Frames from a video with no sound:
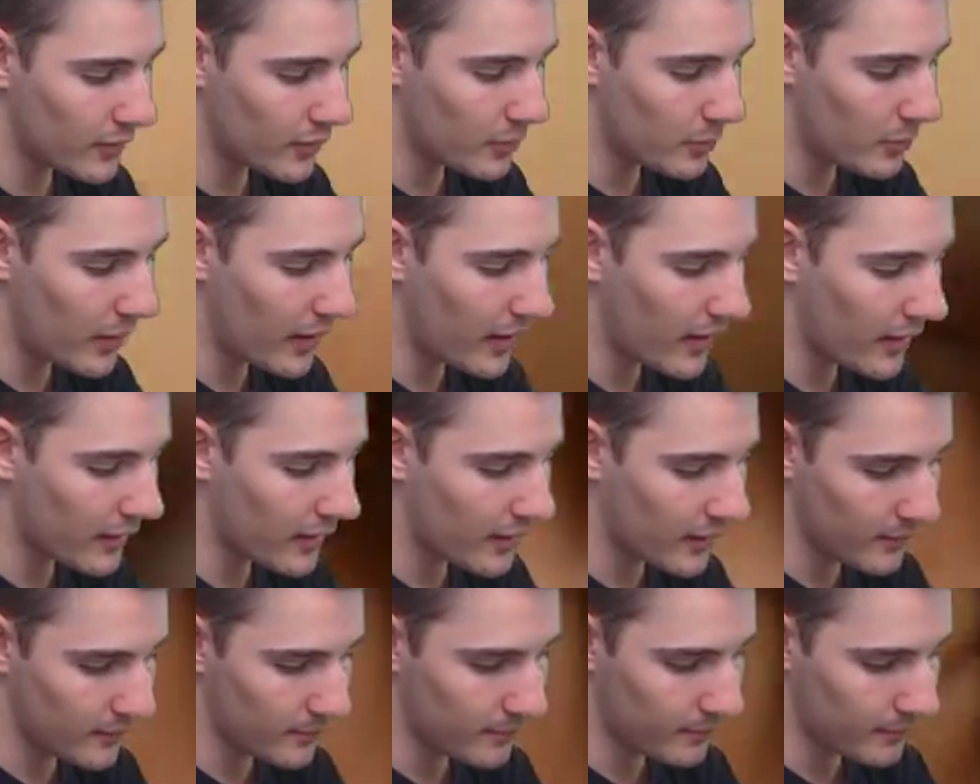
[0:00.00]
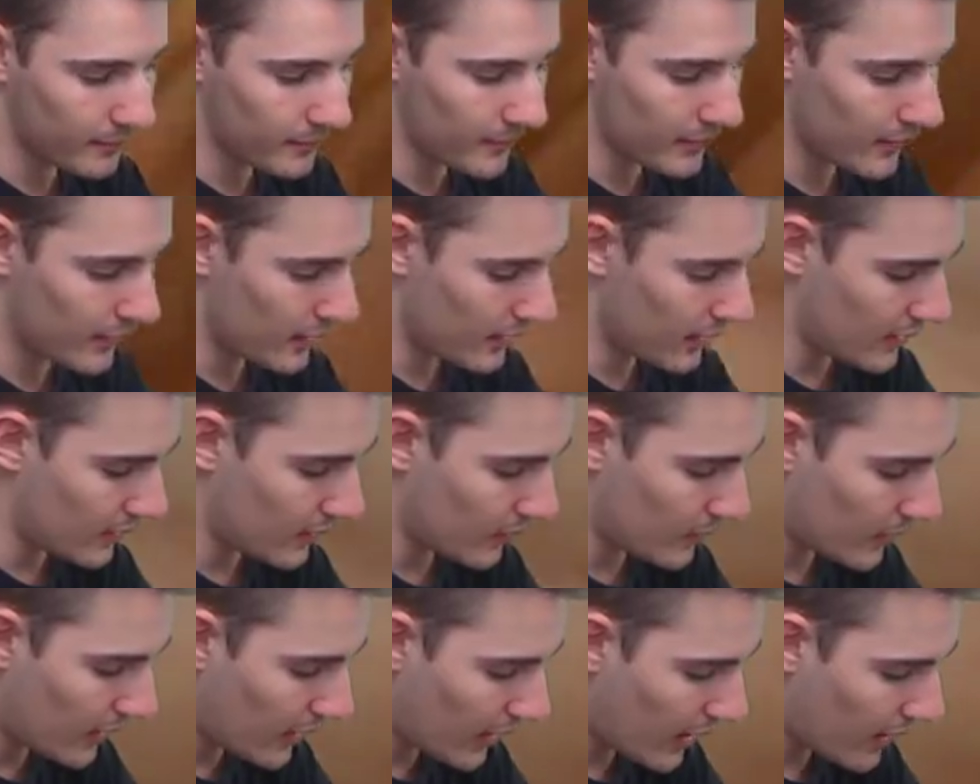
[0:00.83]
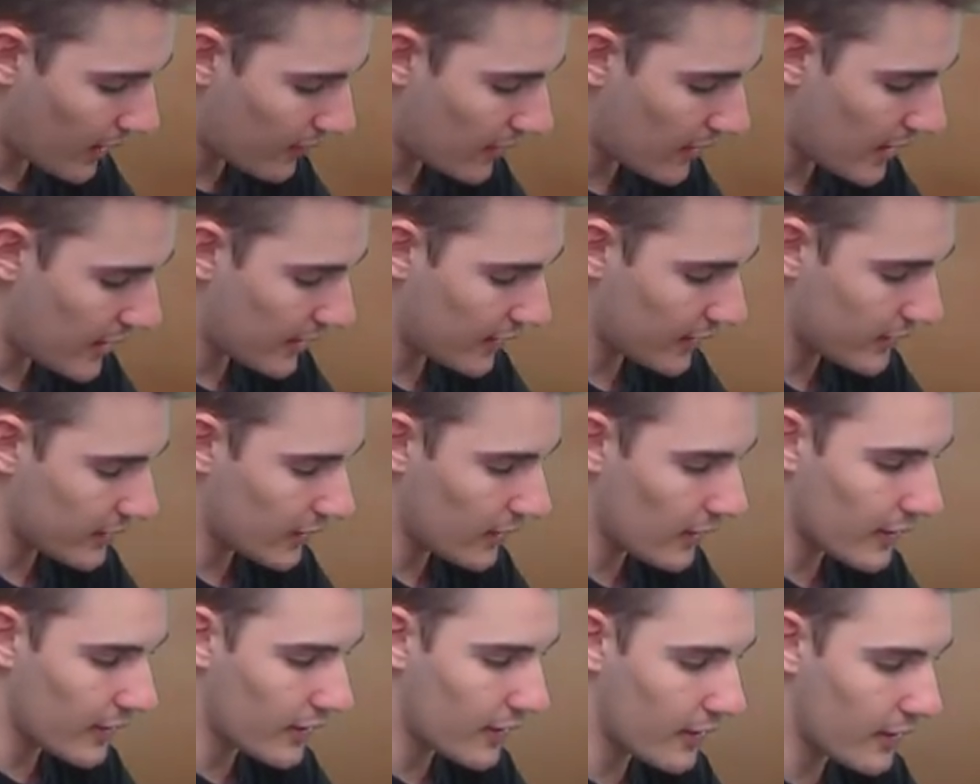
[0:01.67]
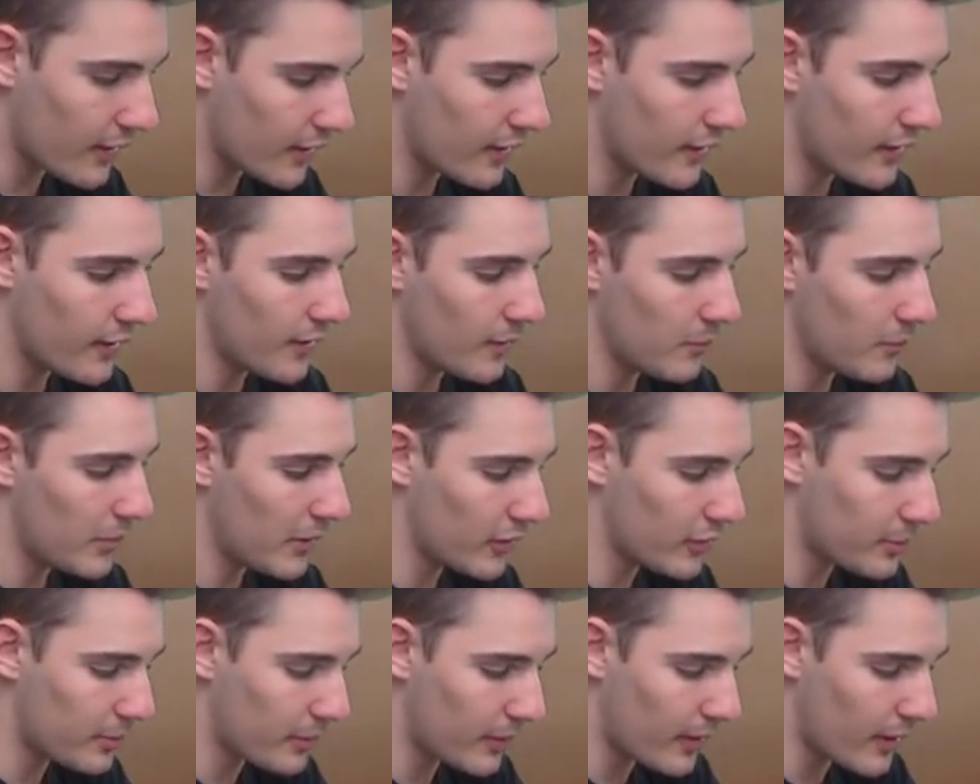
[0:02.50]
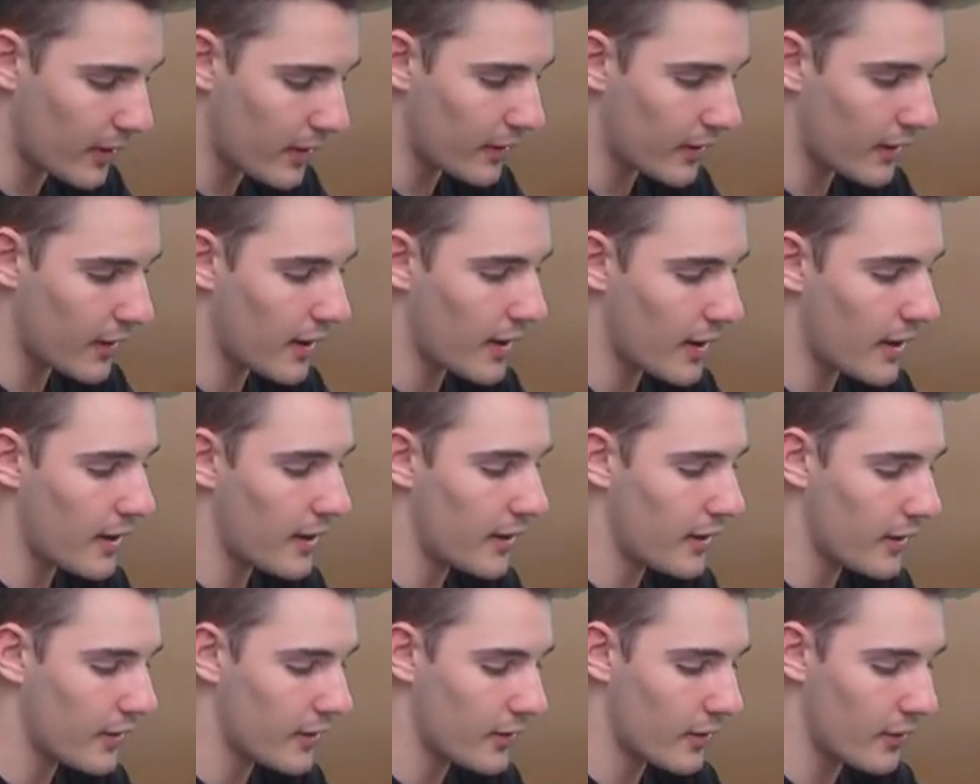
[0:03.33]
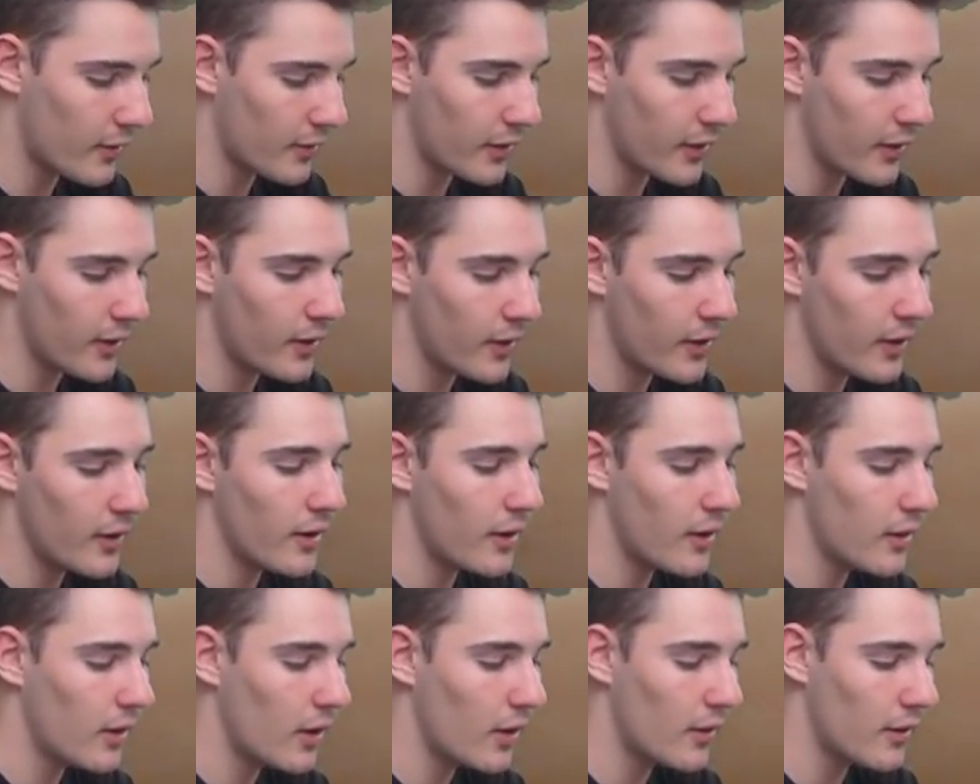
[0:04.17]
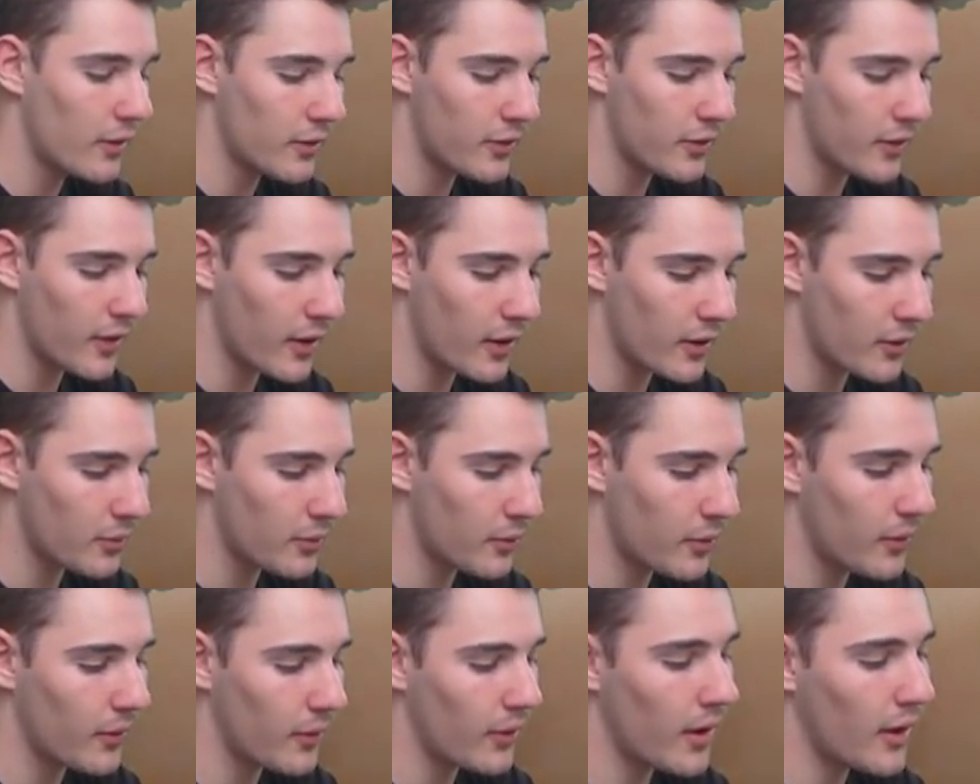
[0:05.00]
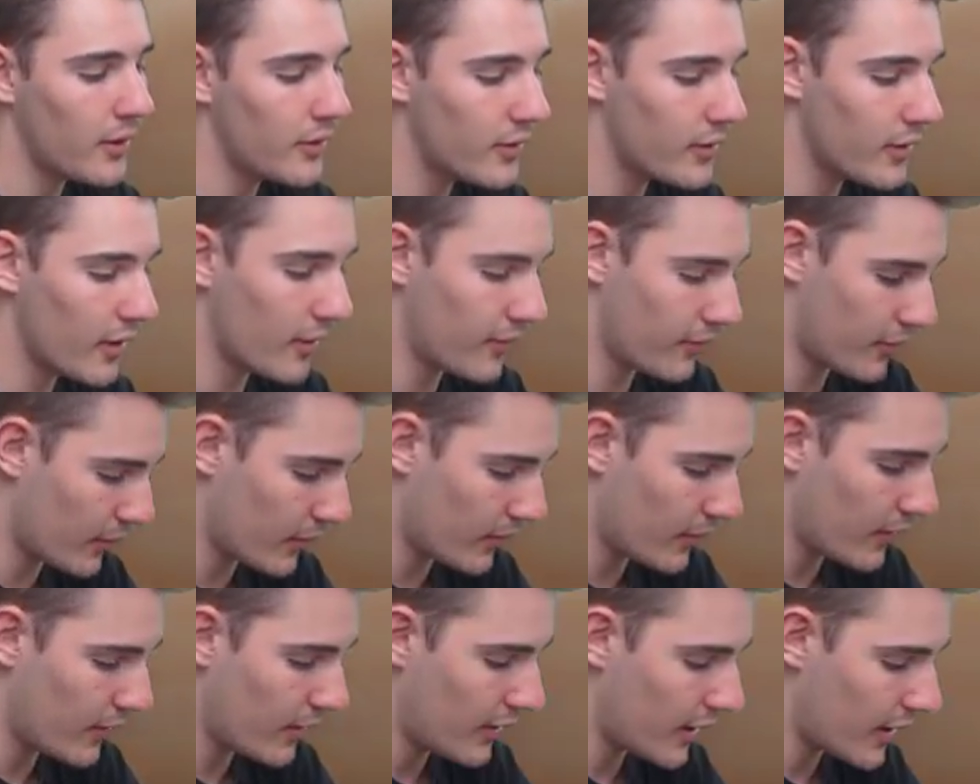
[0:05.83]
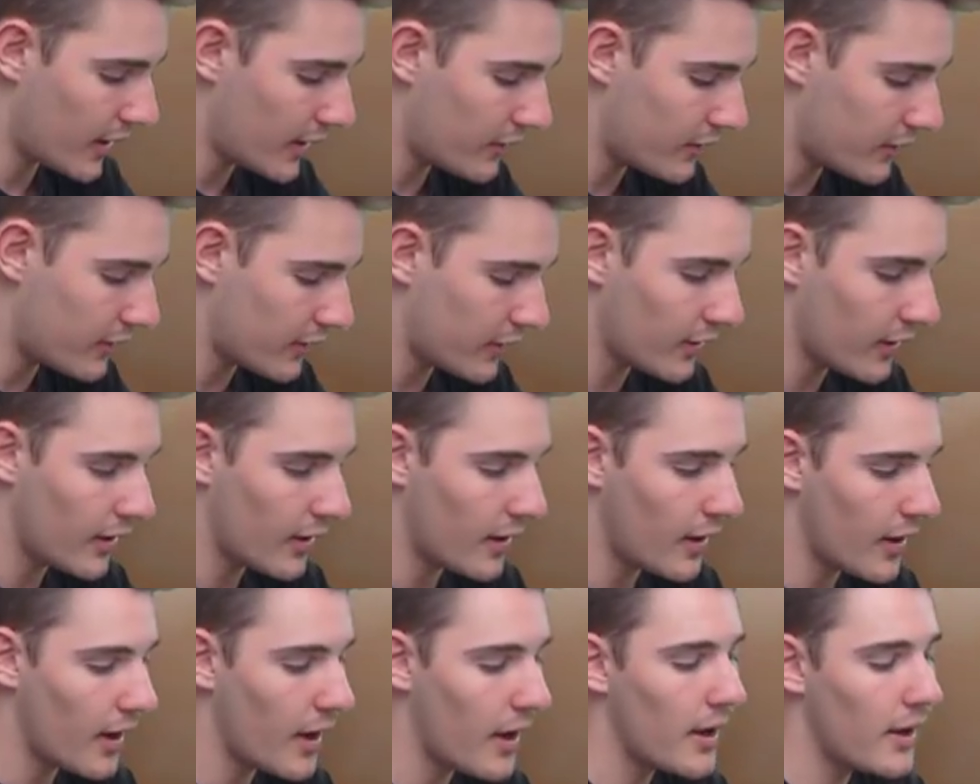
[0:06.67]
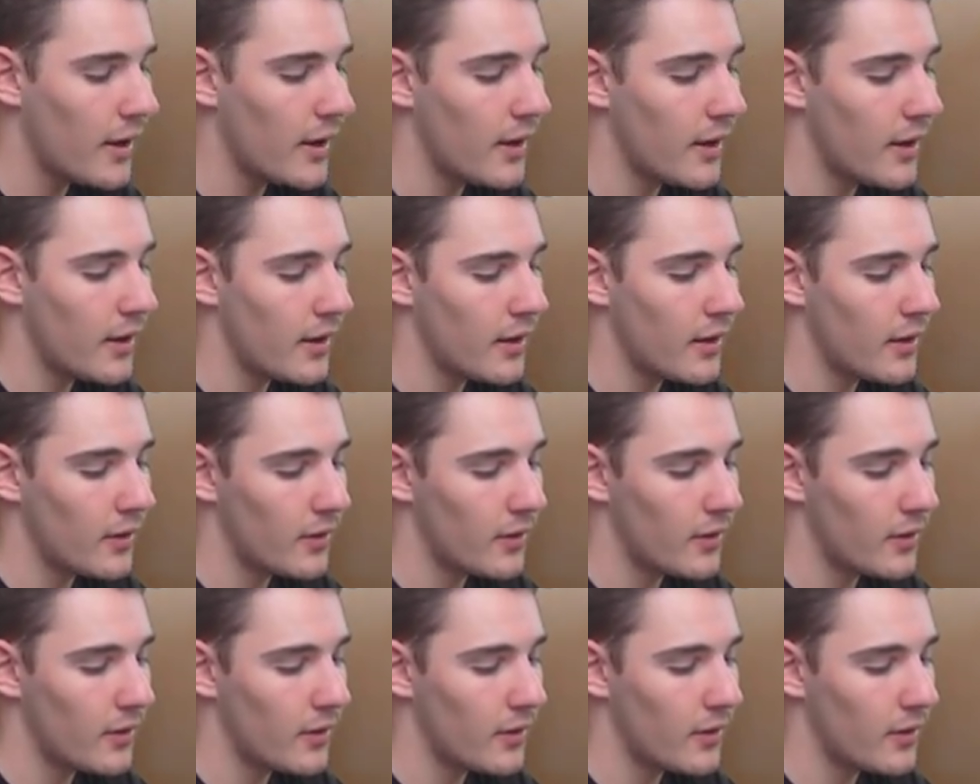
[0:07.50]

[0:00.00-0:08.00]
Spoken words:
in this pack. We have a Gligar, Felsprout, a Cottonee, Alolan Sandshrew, a Stuffle, Energy, a